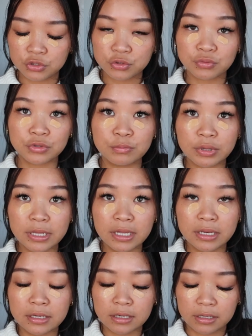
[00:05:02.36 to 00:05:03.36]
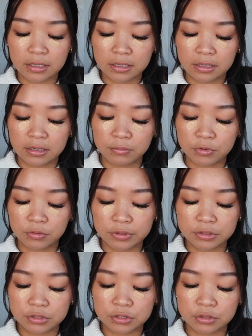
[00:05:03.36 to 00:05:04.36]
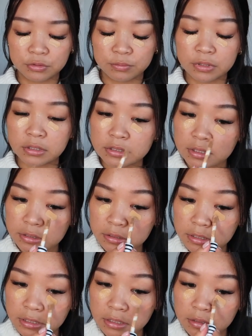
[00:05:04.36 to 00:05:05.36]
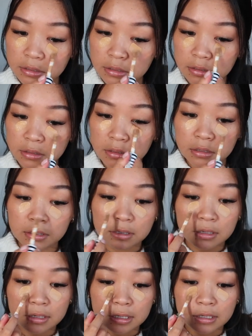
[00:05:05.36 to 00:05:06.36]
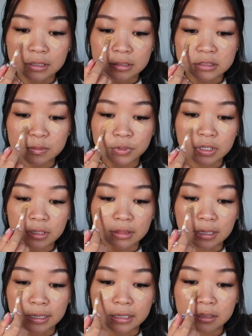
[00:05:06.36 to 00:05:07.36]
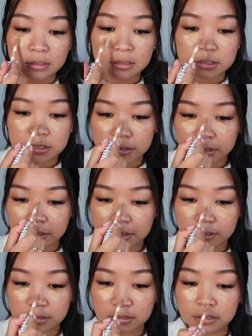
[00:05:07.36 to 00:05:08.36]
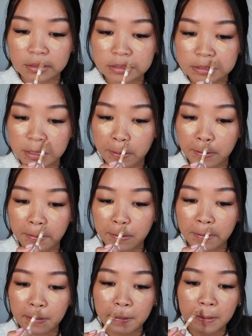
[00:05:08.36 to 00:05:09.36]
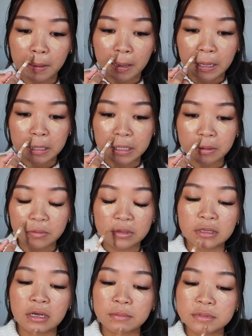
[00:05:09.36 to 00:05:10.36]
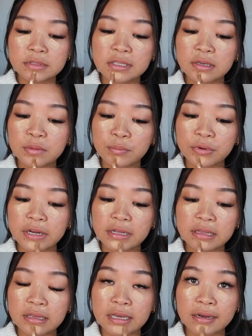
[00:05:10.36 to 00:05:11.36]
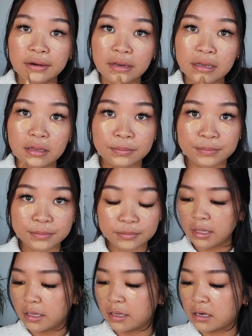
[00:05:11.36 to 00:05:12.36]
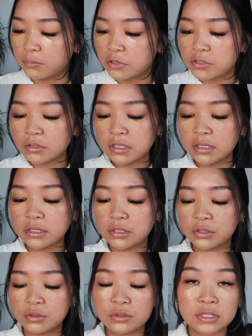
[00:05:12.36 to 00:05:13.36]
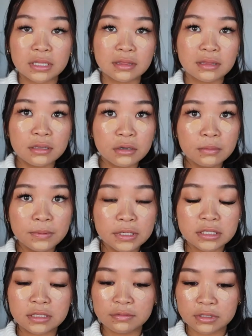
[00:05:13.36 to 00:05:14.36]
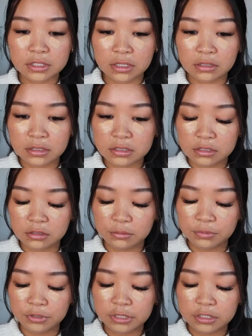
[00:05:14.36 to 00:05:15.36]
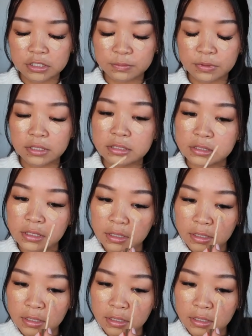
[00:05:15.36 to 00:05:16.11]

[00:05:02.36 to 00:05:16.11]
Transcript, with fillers: True Blend and I'm going to put this underneath. And it's a pretty light concealer, so I think it really helps to like brighten the area. And I'm also going to use a little bit of the Charlotte Tilbury just because